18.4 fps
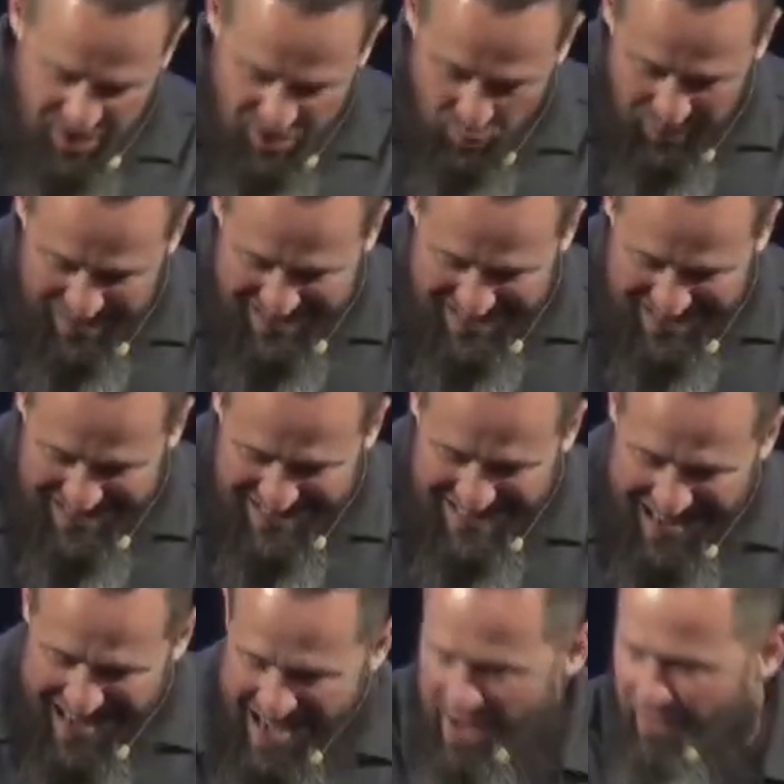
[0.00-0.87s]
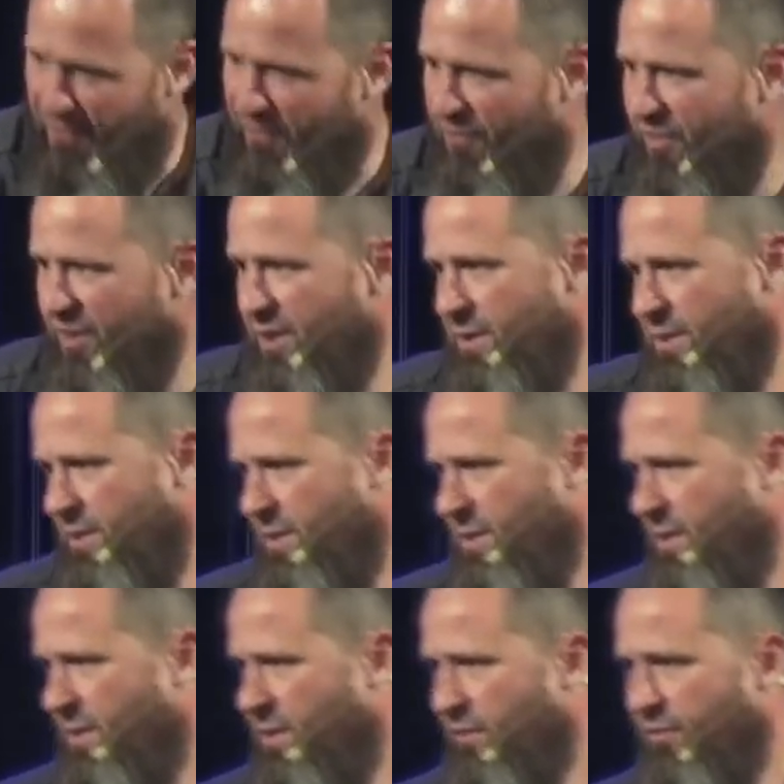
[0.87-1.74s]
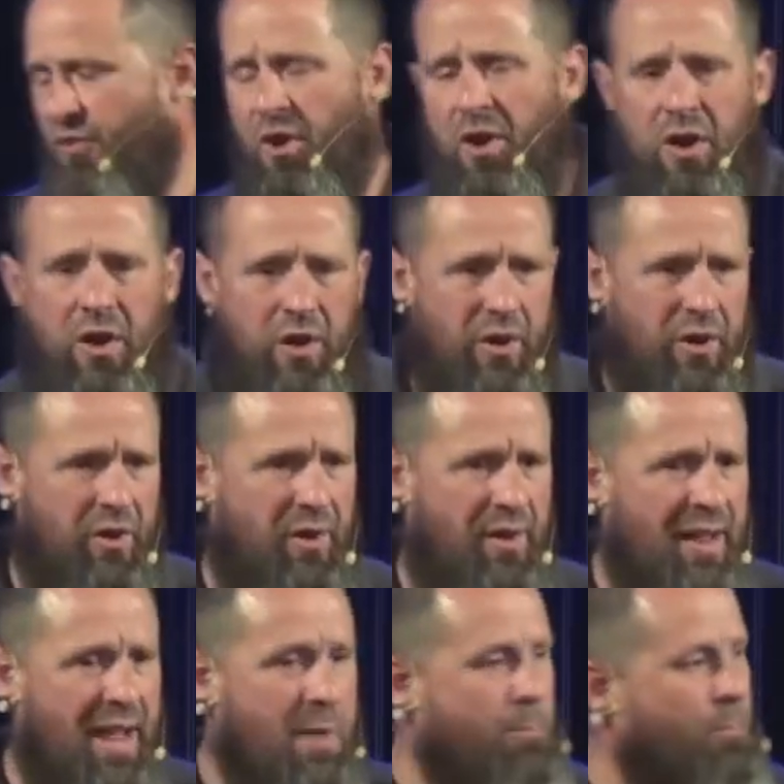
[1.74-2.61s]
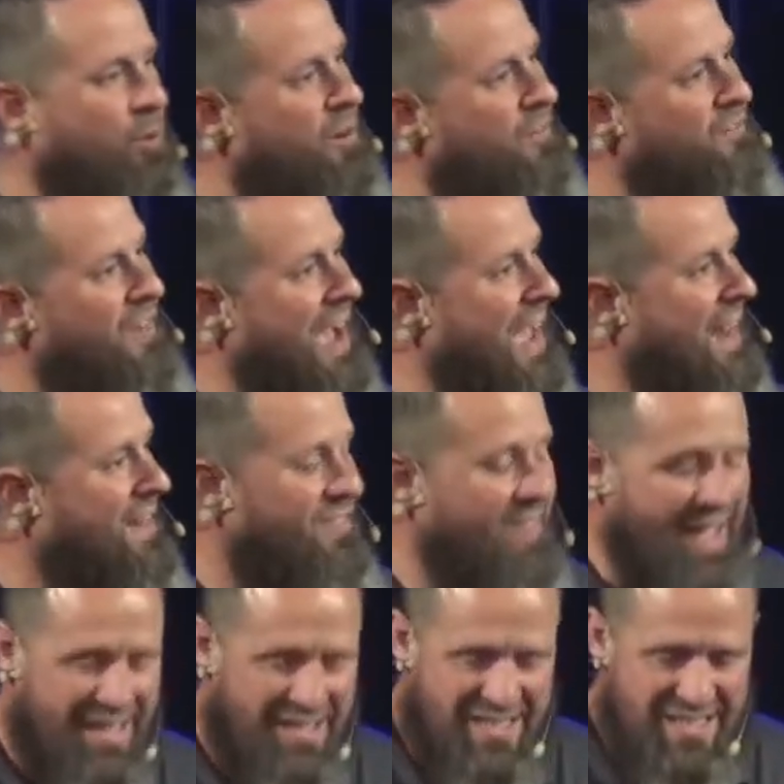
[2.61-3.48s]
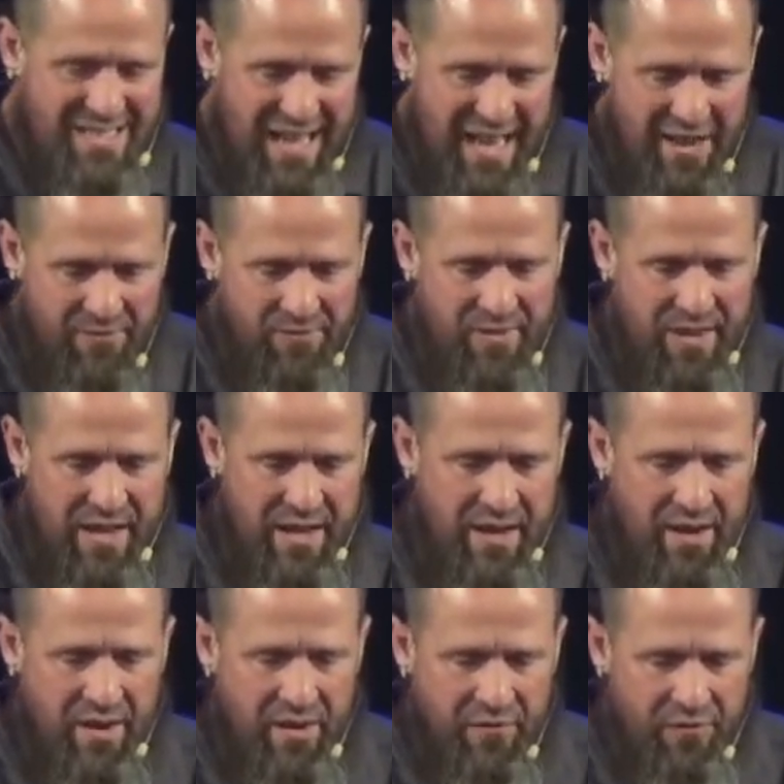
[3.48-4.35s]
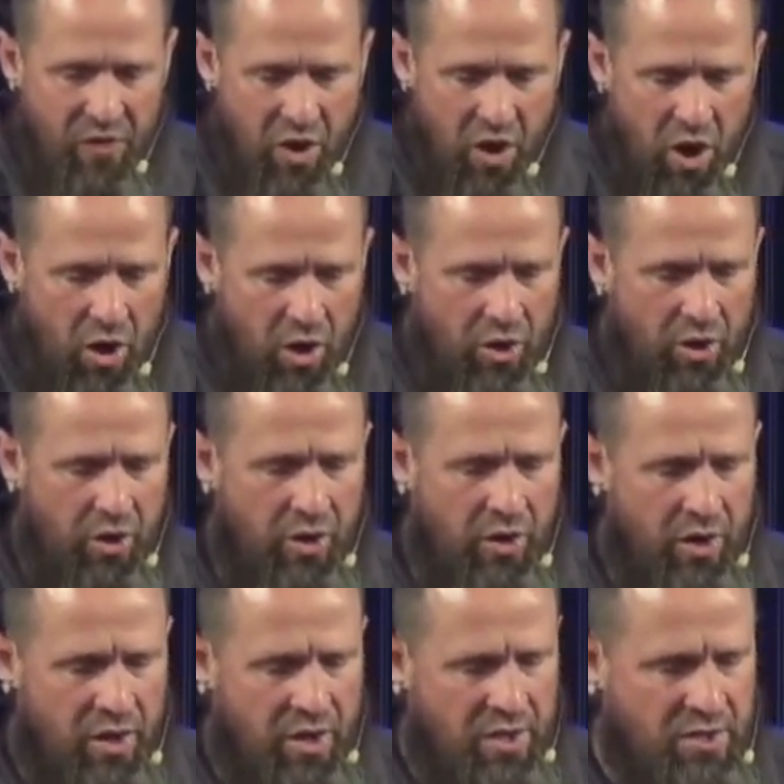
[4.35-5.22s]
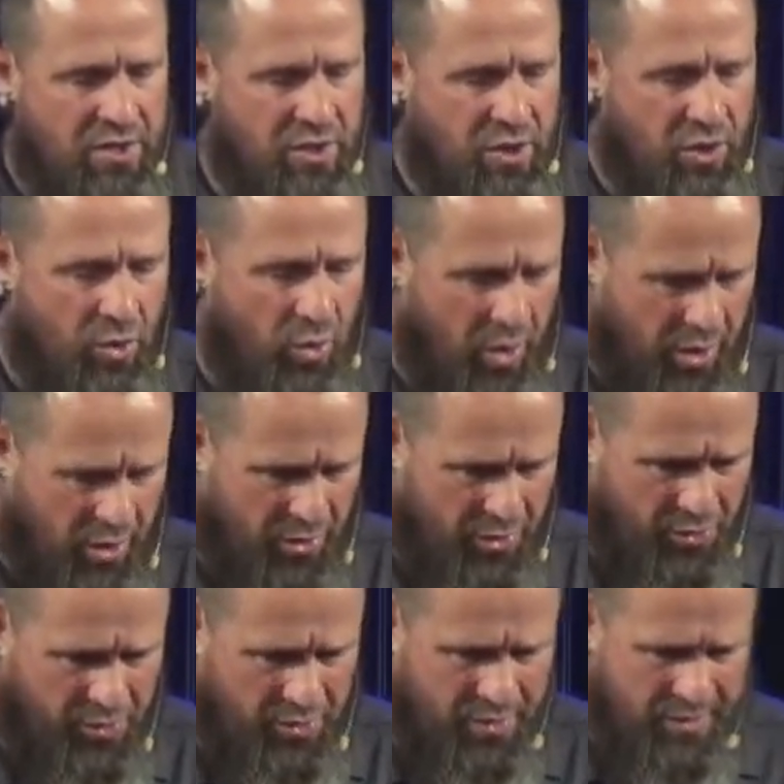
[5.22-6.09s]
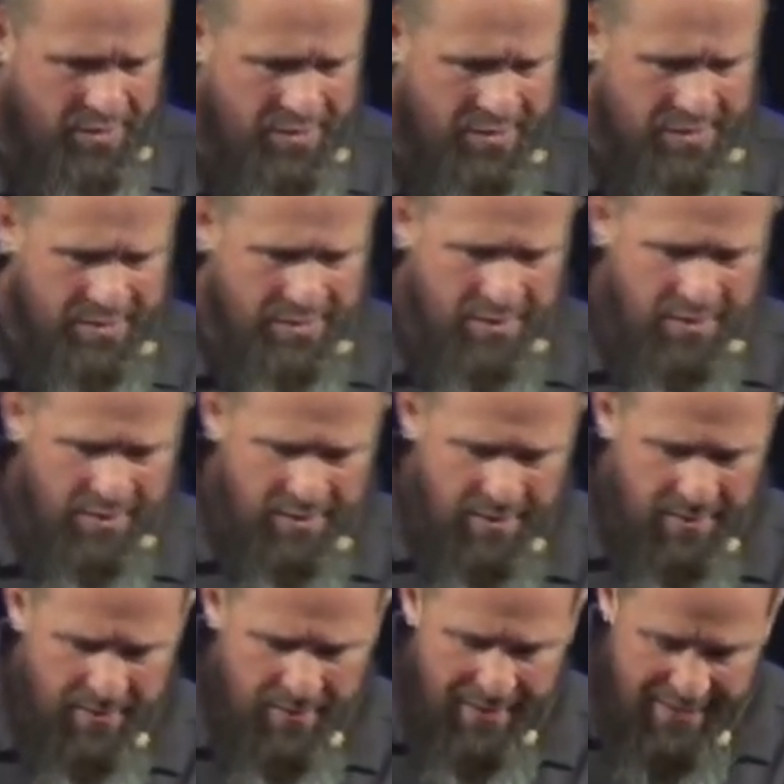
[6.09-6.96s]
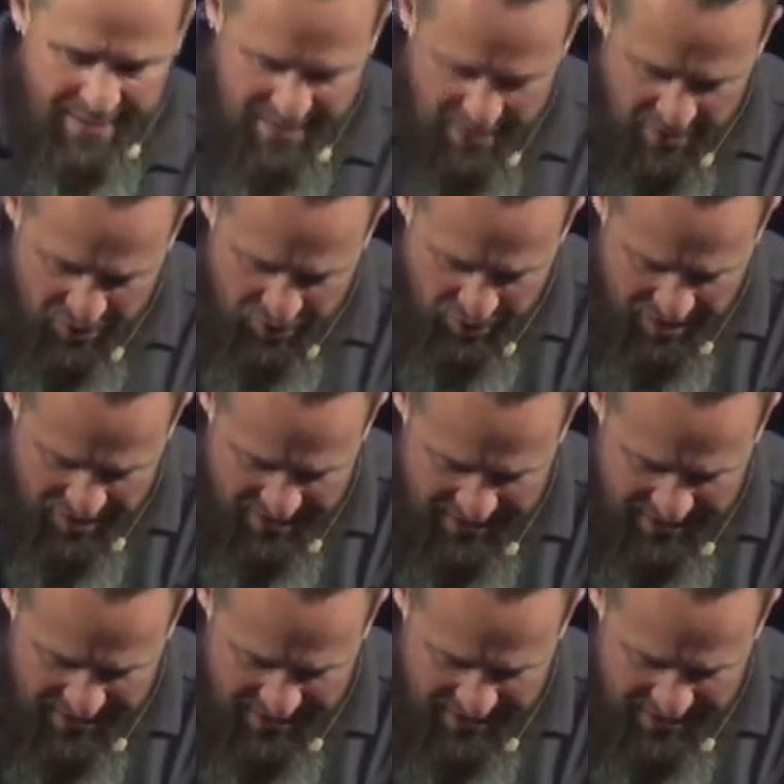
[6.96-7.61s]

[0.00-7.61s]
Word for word: Jesus was safe for her and provided that safety for her to grow. It's